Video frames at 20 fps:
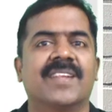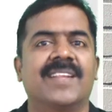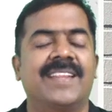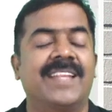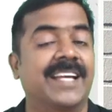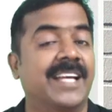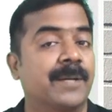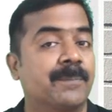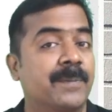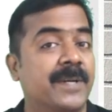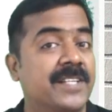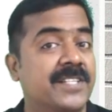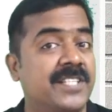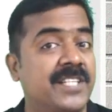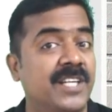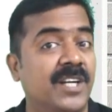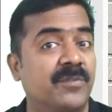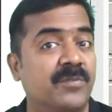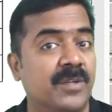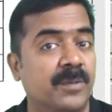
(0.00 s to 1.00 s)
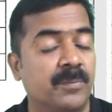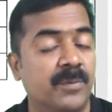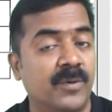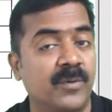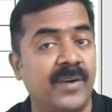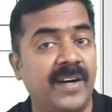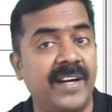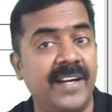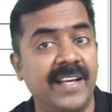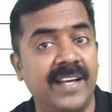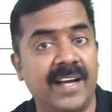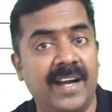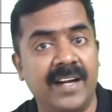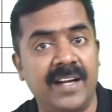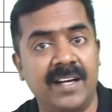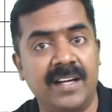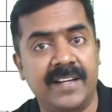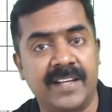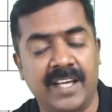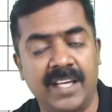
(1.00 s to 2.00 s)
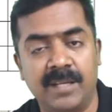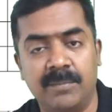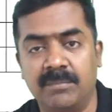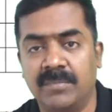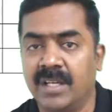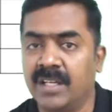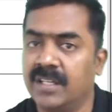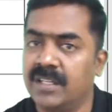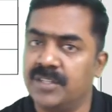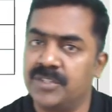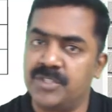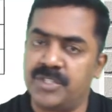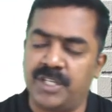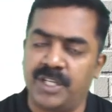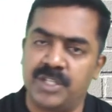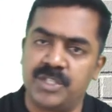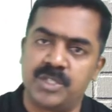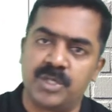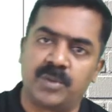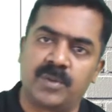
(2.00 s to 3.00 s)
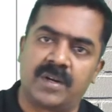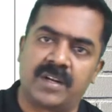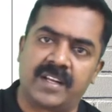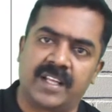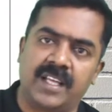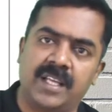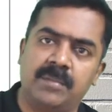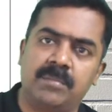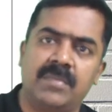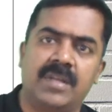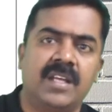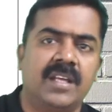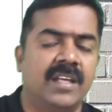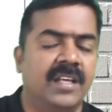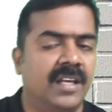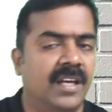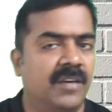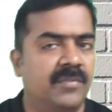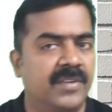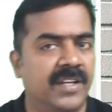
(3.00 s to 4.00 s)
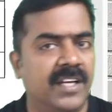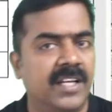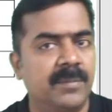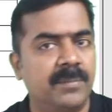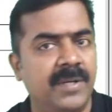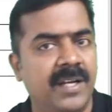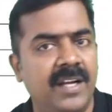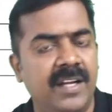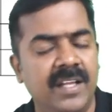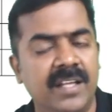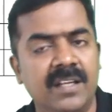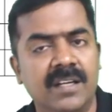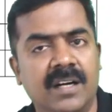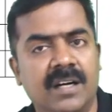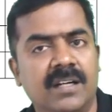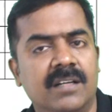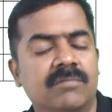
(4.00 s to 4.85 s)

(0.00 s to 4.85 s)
The capacity after providing idle time, changeover time, after eliminating